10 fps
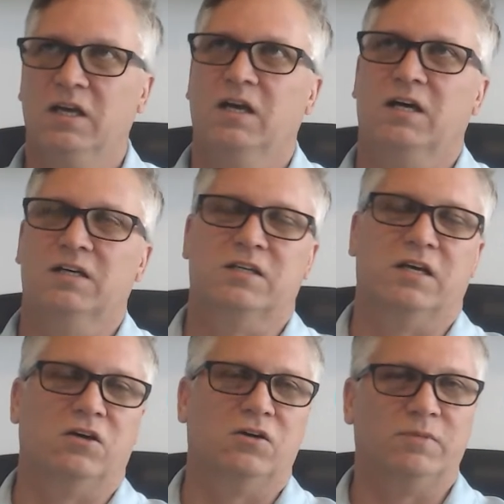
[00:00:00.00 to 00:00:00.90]
I was
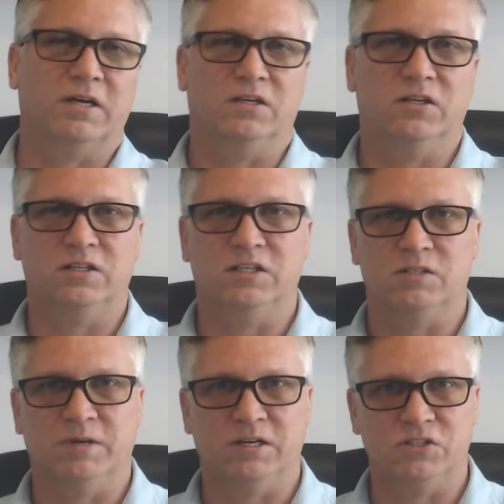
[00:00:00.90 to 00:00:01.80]
like, "Oh my goodness,
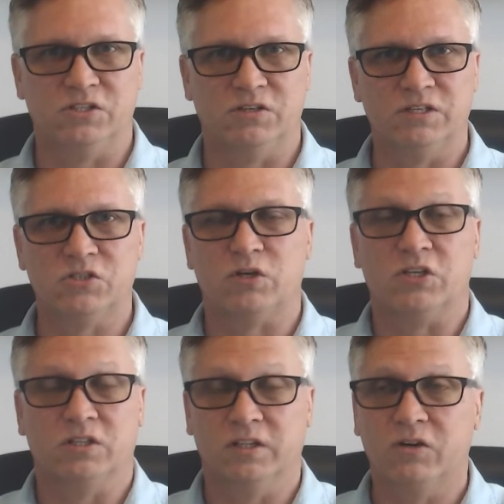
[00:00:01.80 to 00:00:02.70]
man, are you serious?" So I
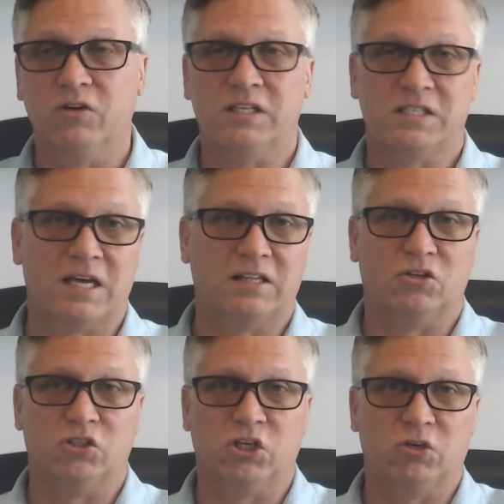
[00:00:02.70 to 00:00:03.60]
literally sat there
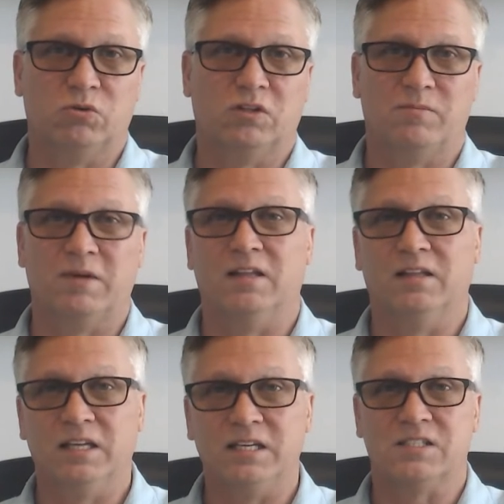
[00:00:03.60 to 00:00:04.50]
and shared with him at
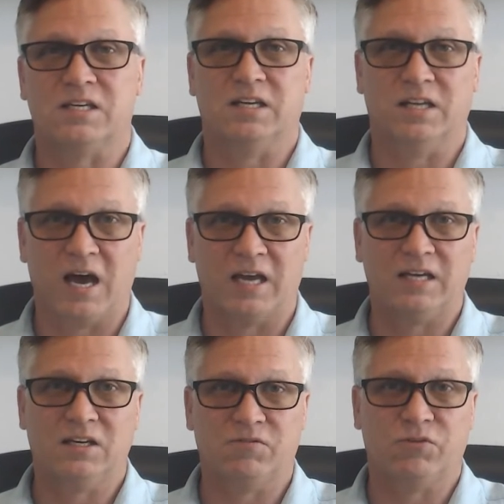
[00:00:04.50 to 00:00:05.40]
least
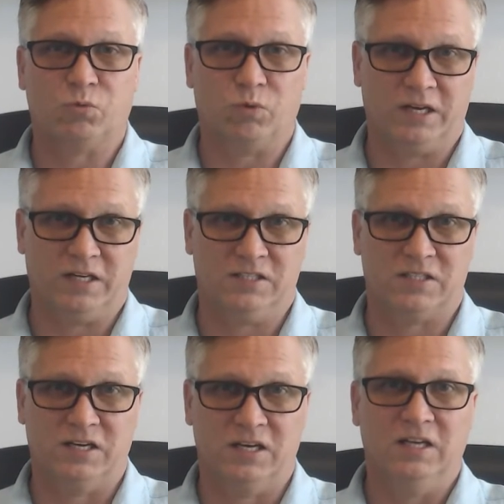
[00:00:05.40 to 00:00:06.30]
nine different
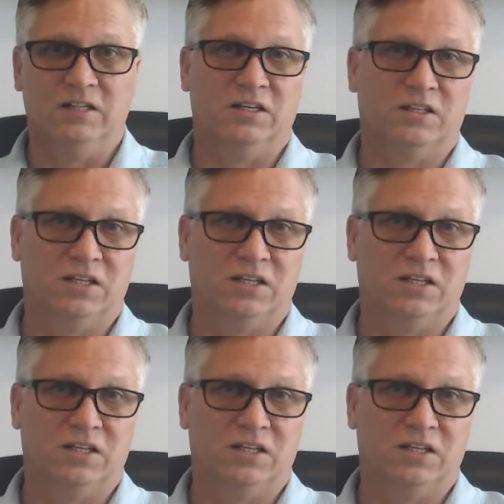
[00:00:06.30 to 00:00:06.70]
ways that